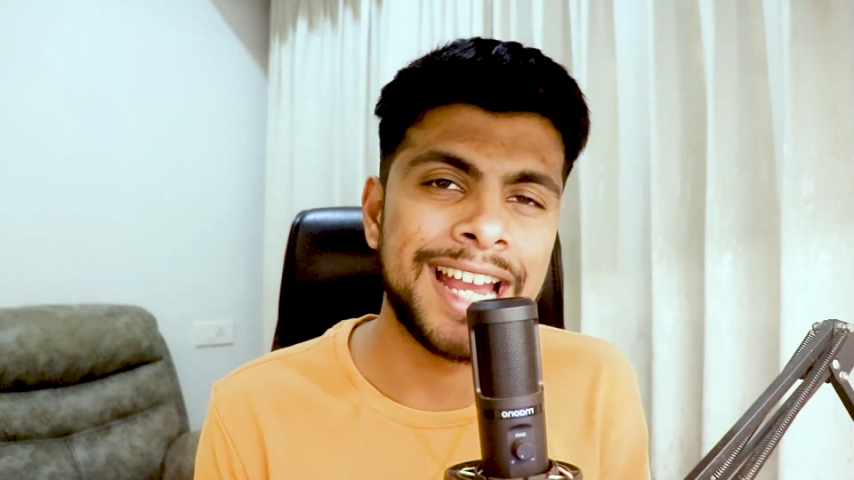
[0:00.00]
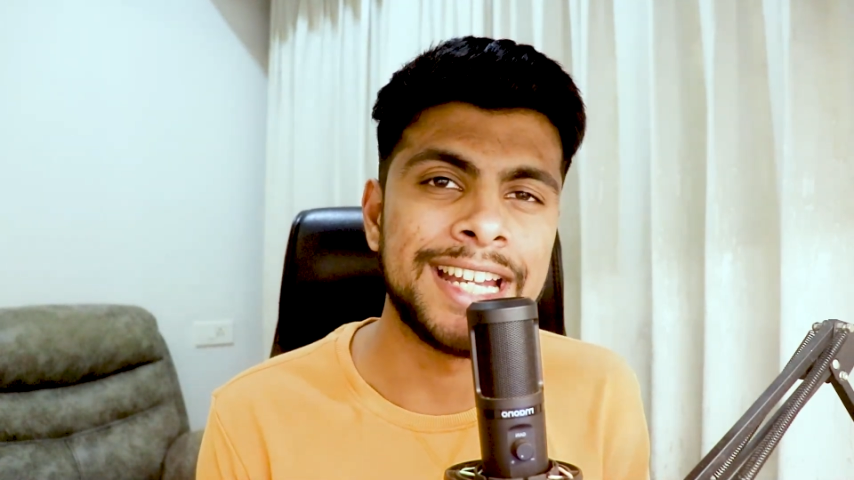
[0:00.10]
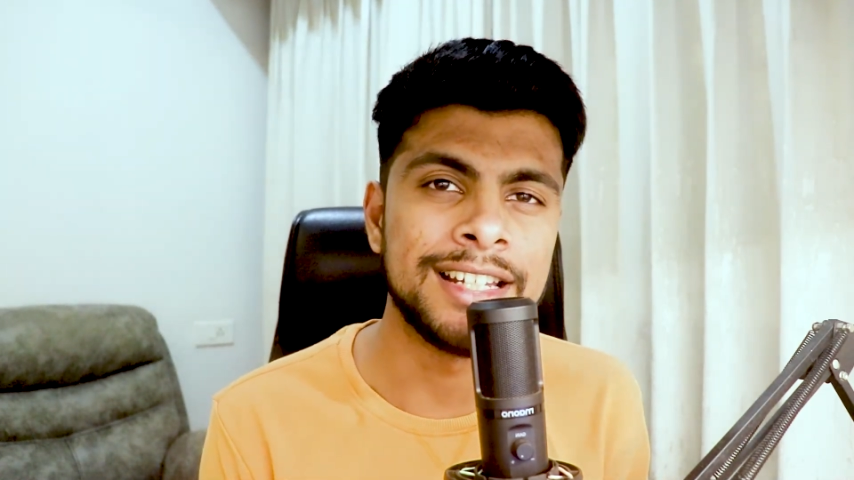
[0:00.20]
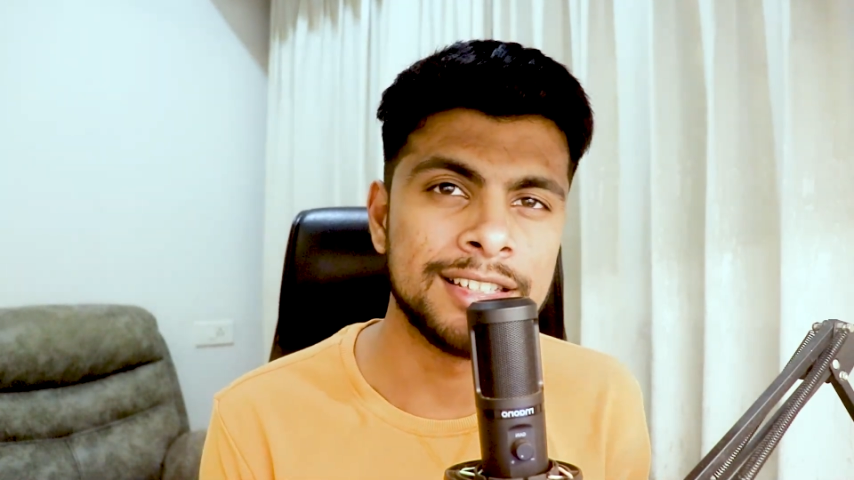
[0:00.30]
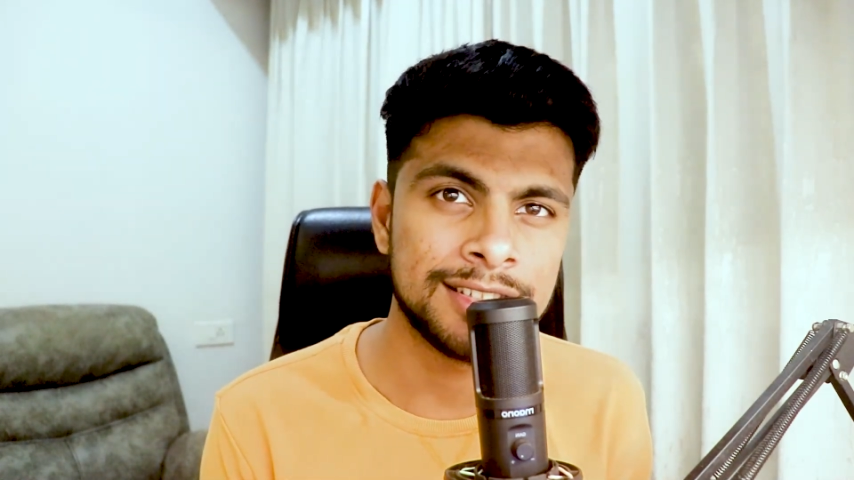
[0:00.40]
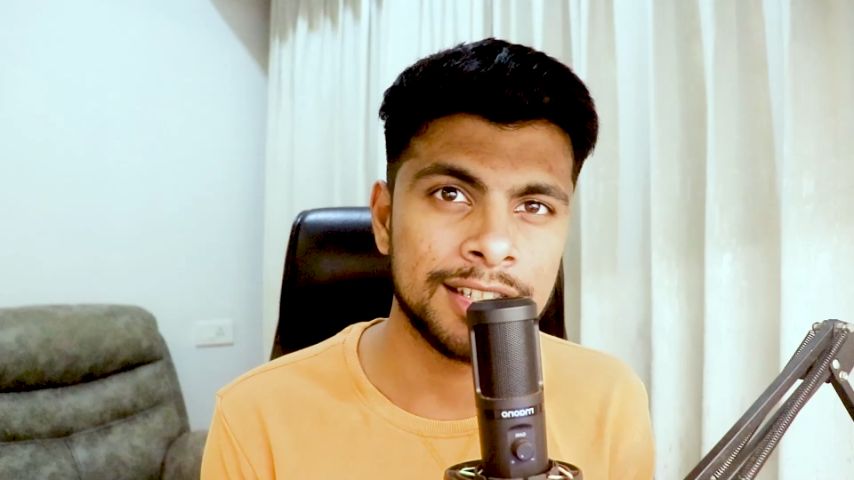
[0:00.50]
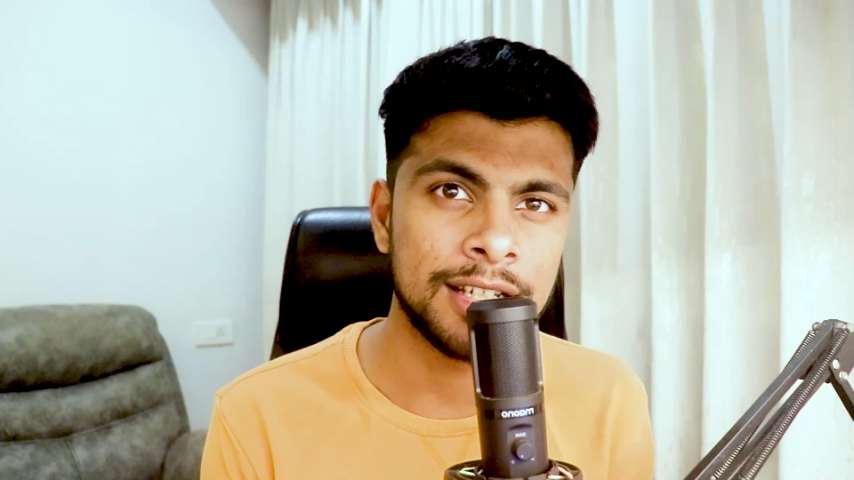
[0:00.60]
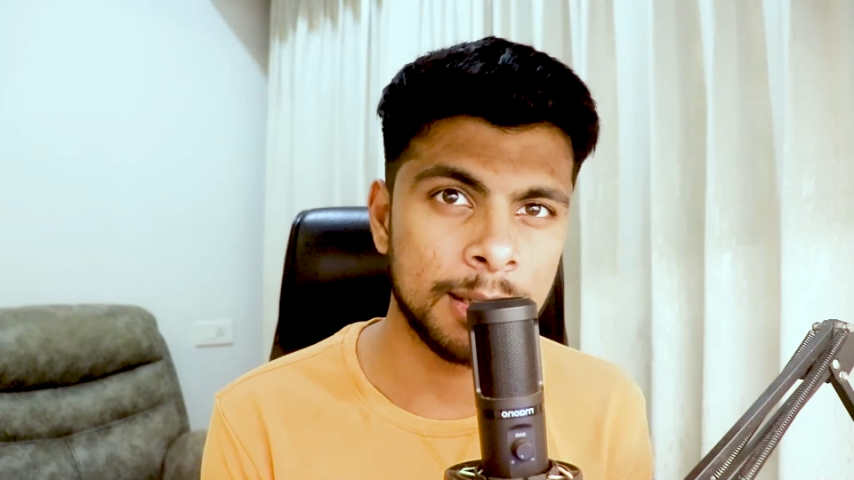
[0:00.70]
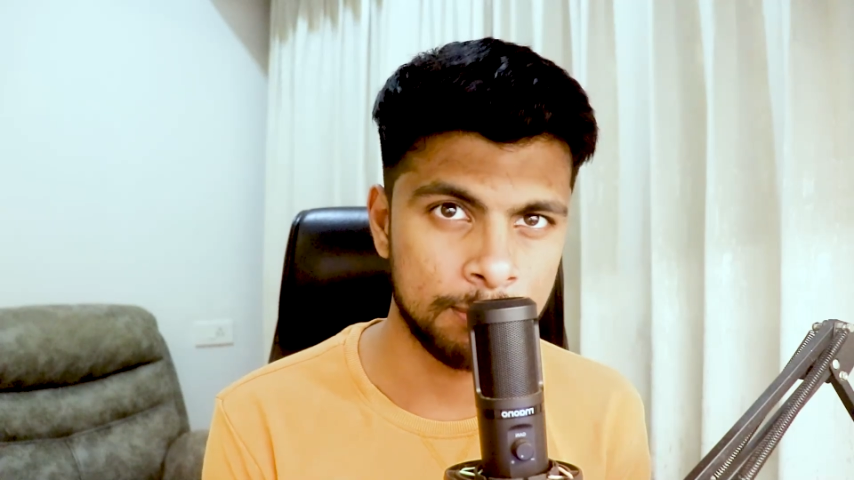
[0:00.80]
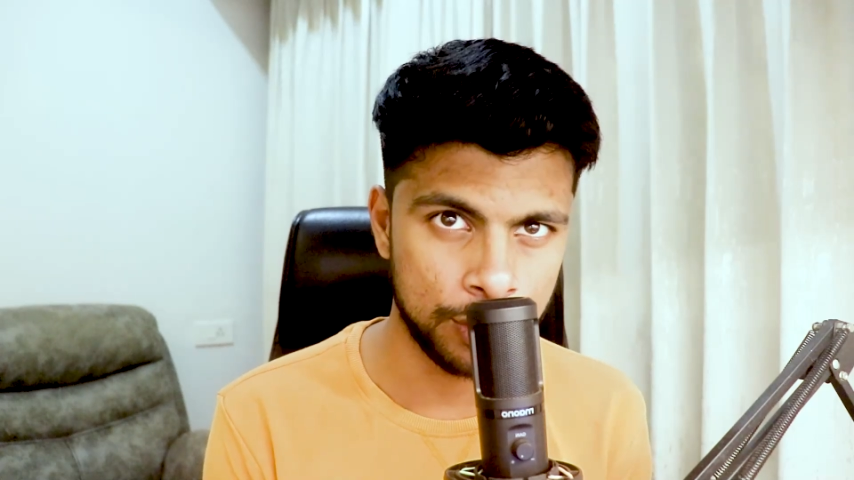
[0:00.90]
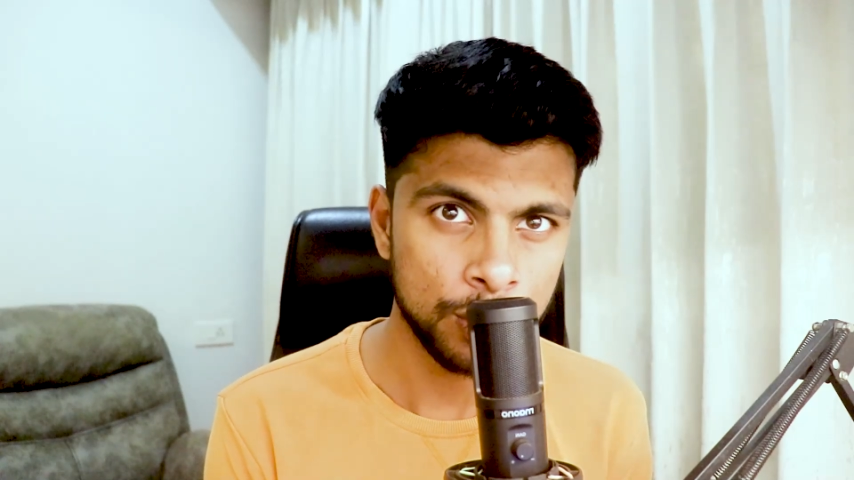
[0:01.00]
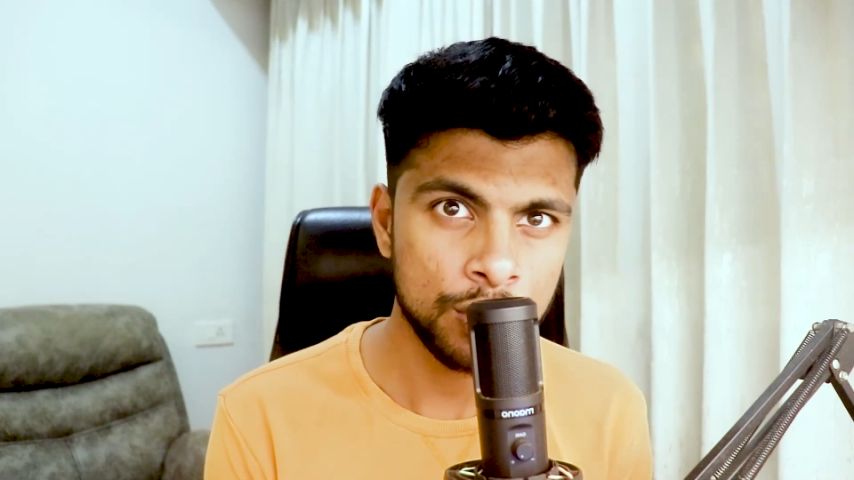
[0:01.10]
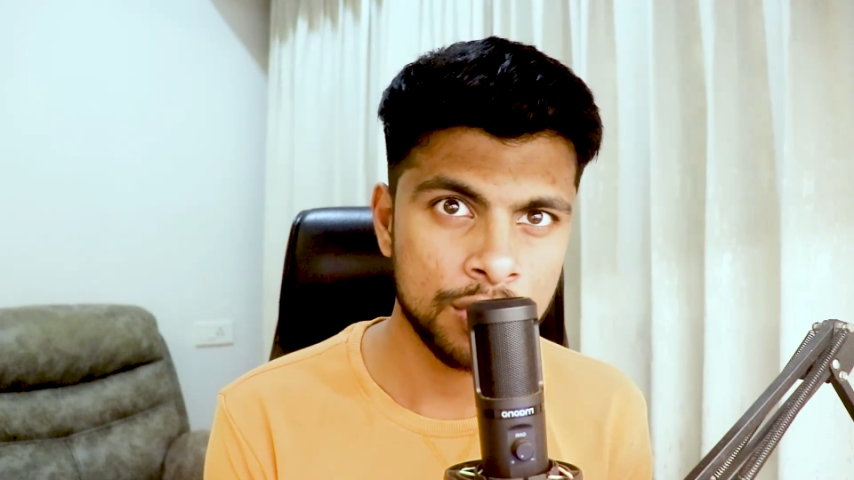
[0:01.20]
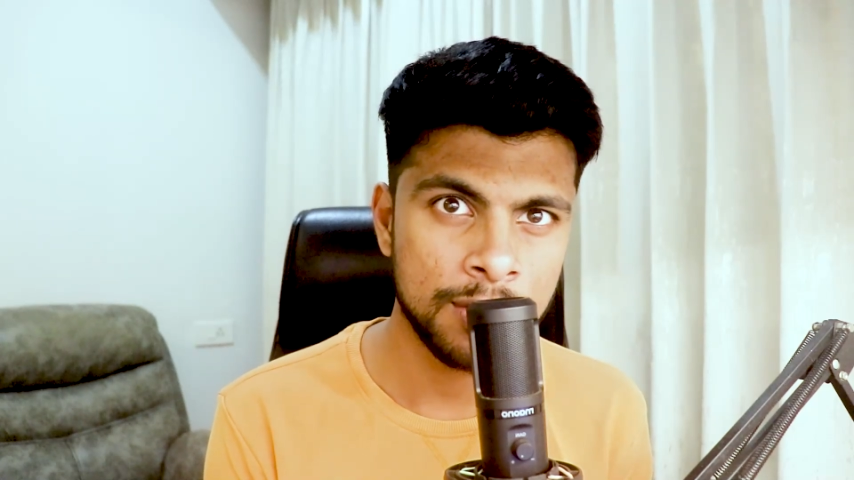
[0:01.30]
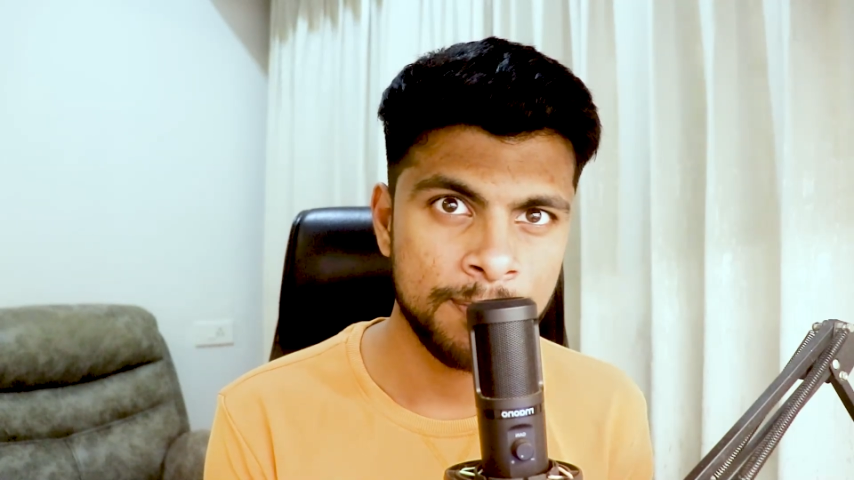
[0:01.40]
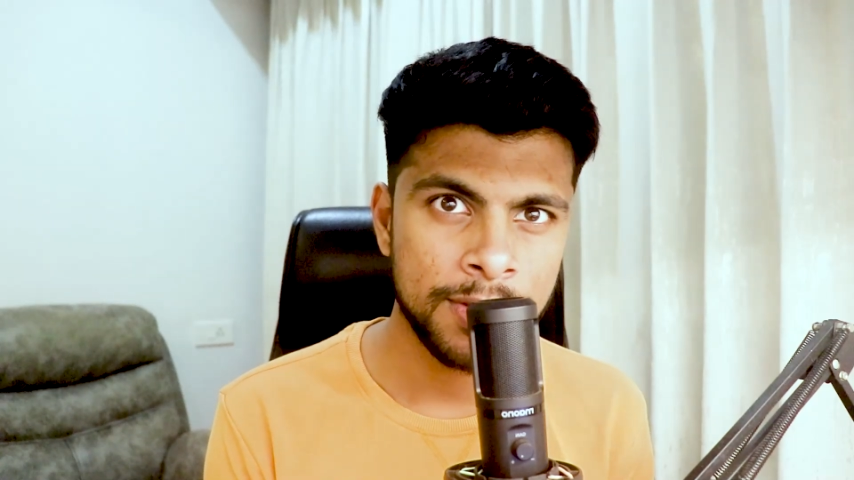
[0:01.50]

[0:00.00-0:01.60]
idealistic approach.